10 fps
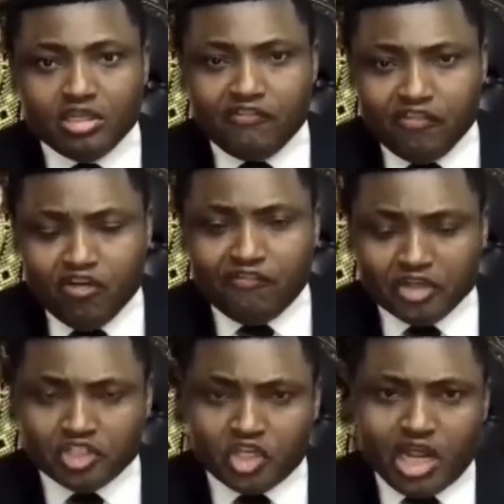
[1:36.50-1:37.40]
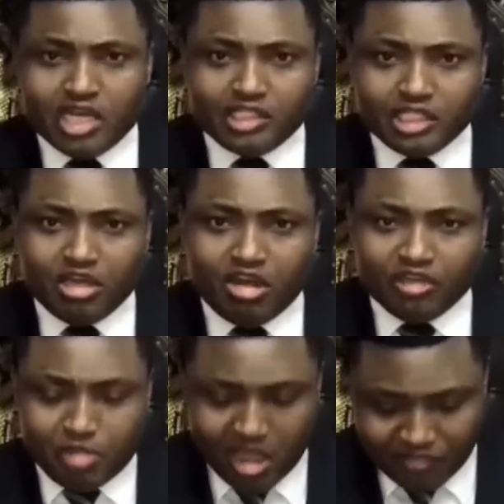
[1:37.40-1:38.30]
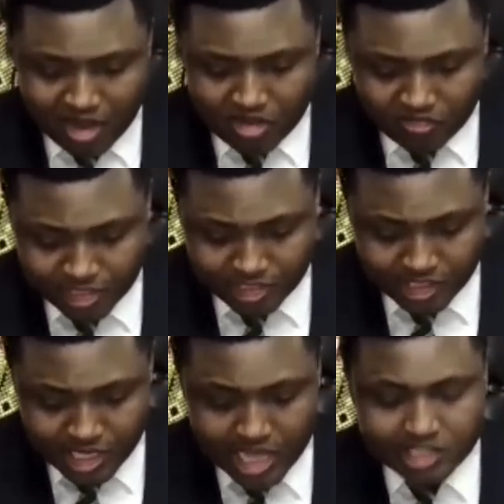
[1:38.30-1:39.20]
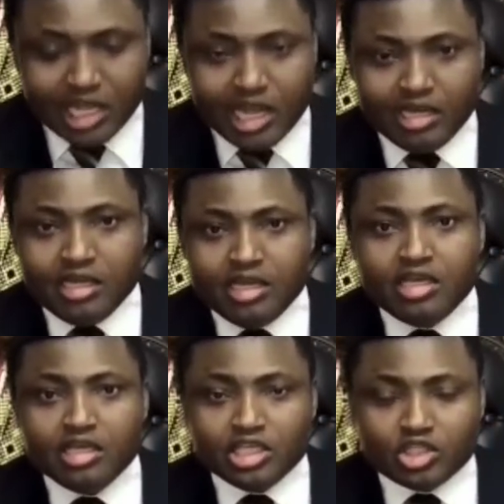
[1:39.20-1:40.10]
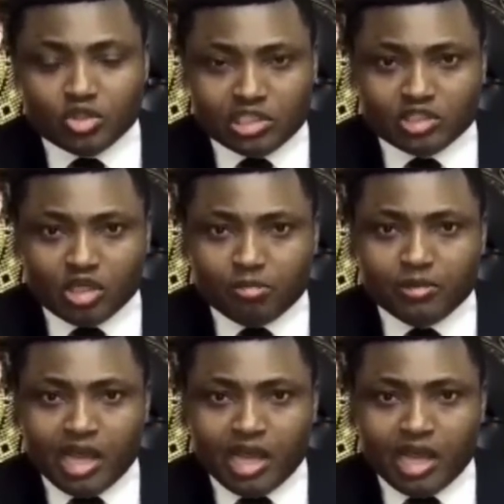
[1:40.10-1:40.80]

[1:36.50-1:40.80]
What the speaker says: is to set up liaison office in Gabon between